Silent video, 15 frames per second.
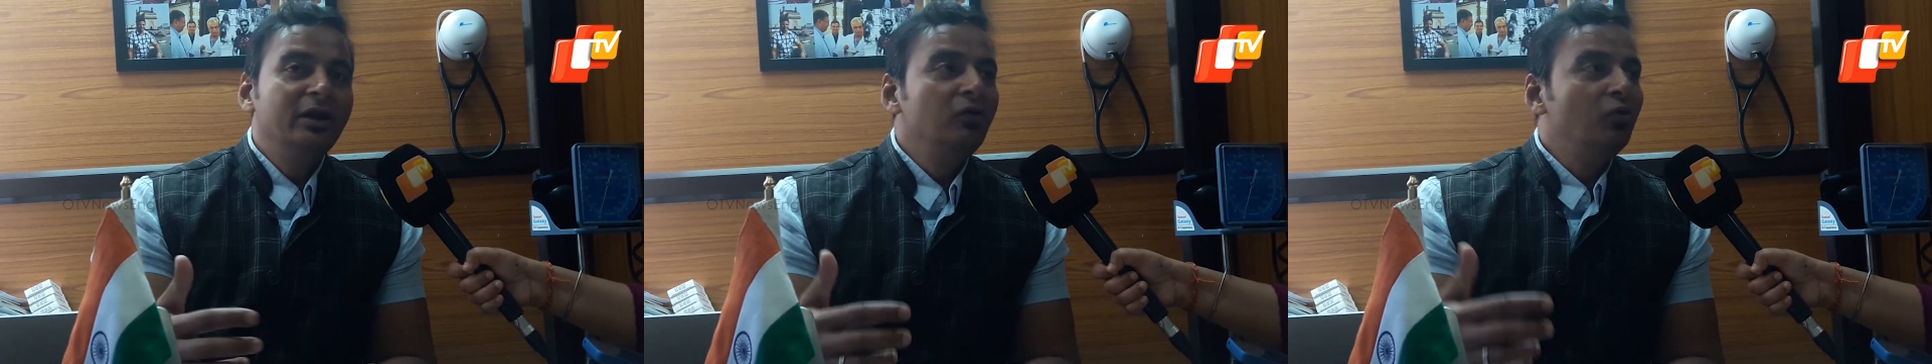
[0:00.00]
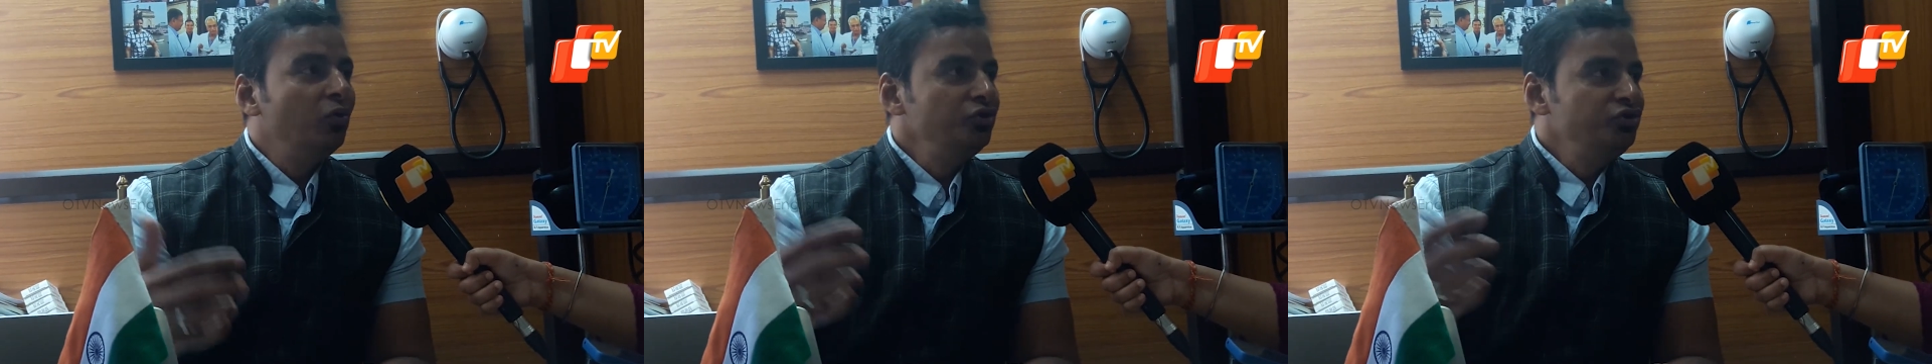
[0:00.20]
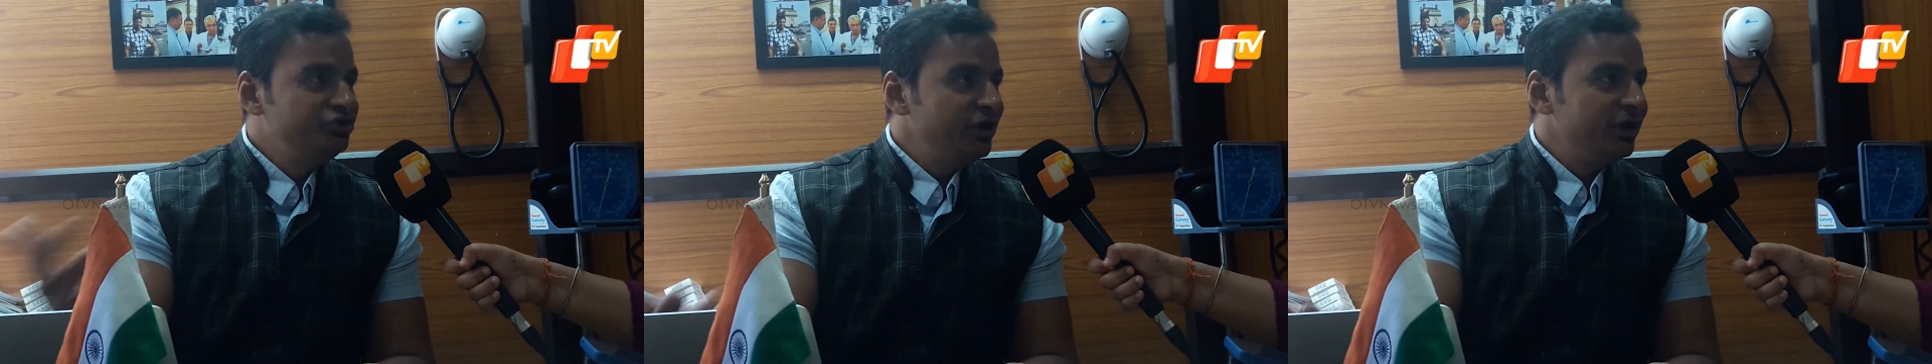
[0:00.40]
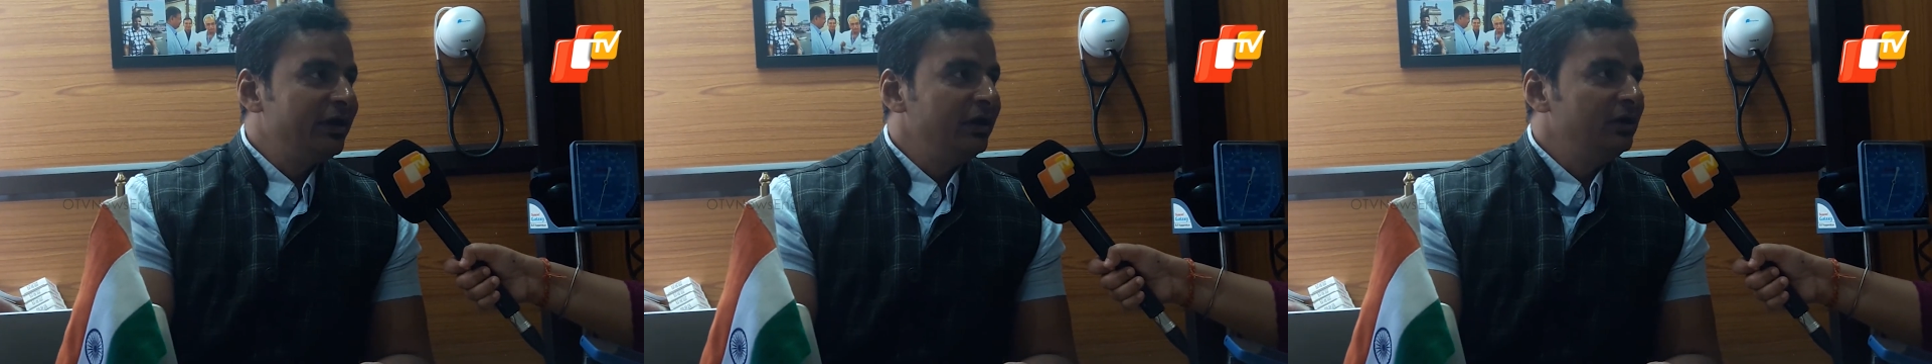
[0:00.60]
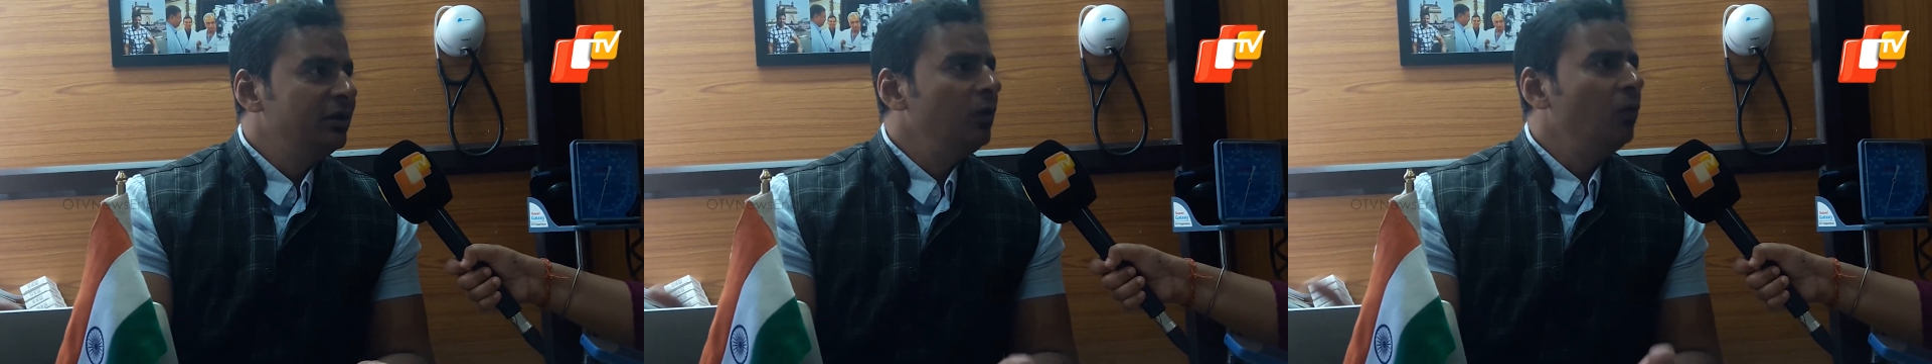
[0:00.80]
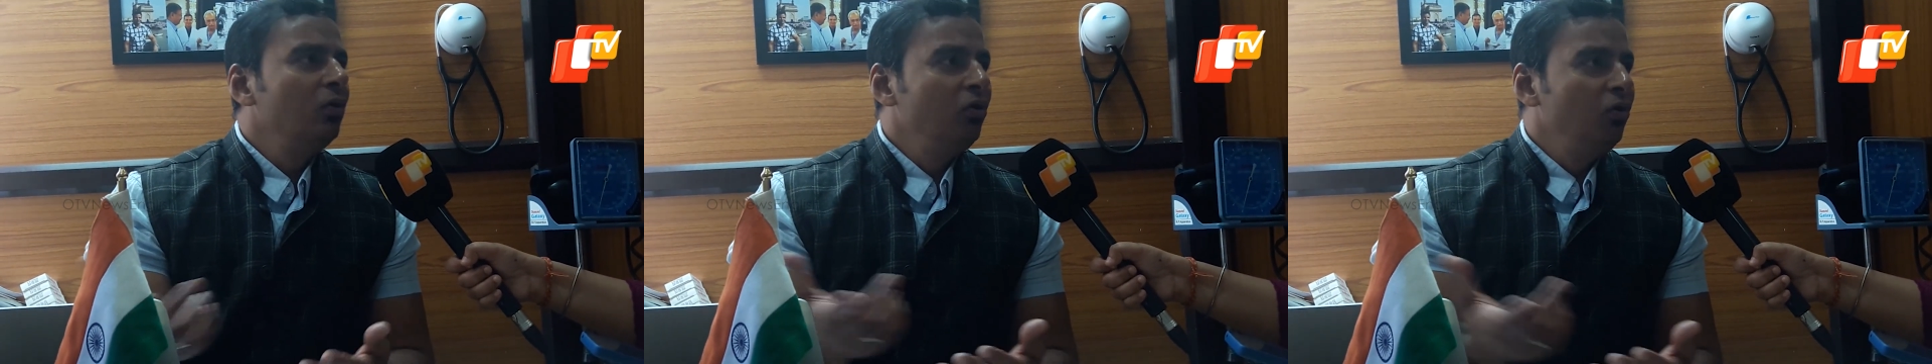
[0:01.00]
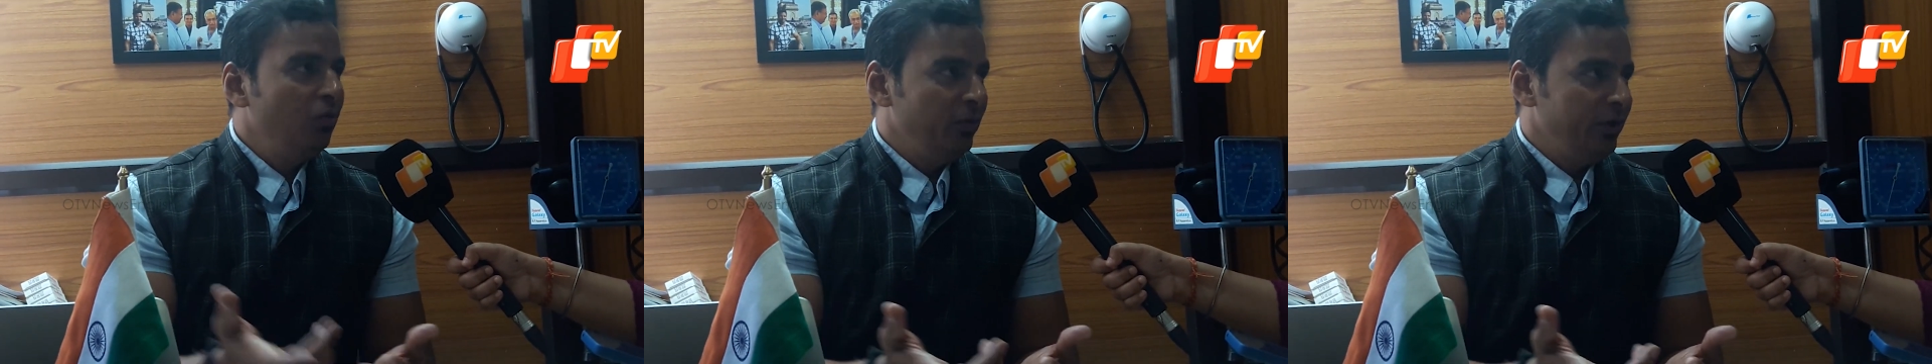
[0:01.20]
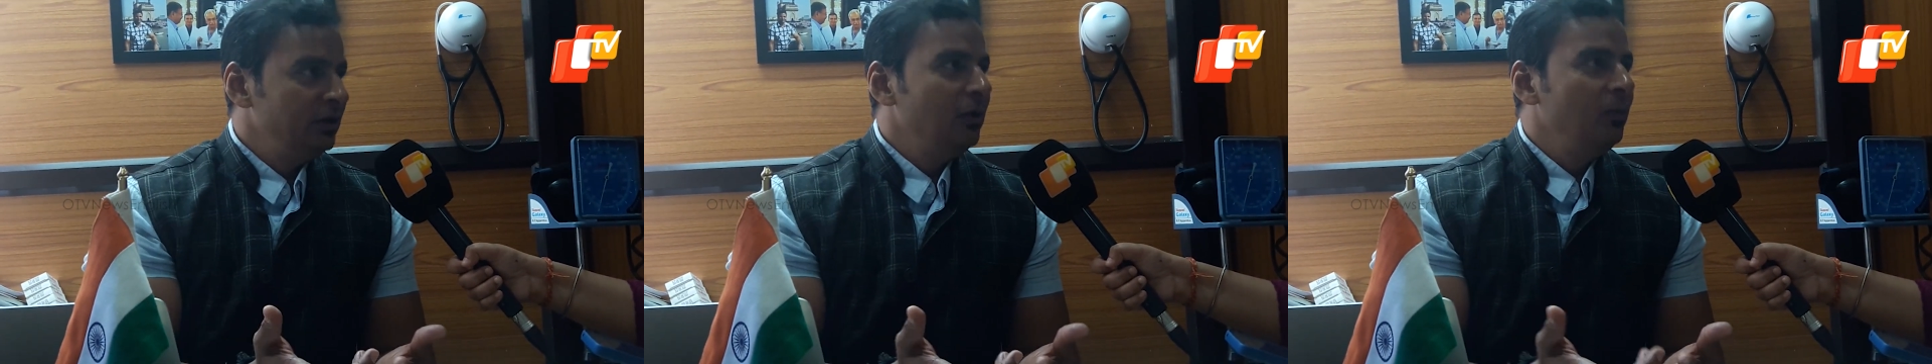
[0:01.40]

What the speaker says: don't check it, they won't know it.